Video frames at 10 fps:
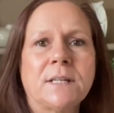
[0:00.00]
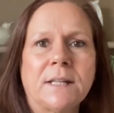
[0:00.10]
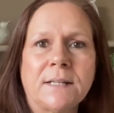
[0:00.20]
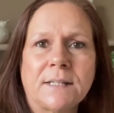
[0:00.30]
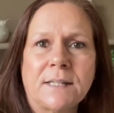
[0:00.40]

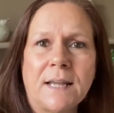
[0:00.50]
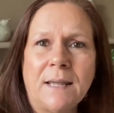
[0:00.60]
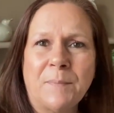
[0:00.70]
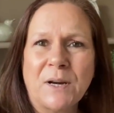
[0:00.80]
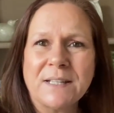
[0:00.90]
this
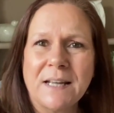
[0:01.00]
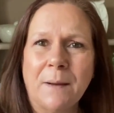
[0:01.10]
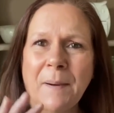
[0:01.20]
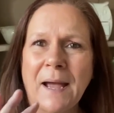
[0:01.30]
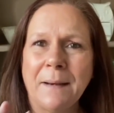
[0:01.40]
thingy, but it's in a
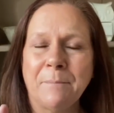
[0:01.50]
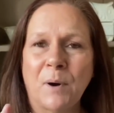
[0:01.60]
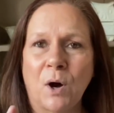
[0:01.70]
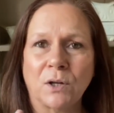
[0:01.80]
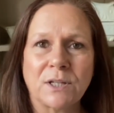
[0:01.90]
pint
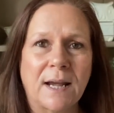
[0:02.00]
pot.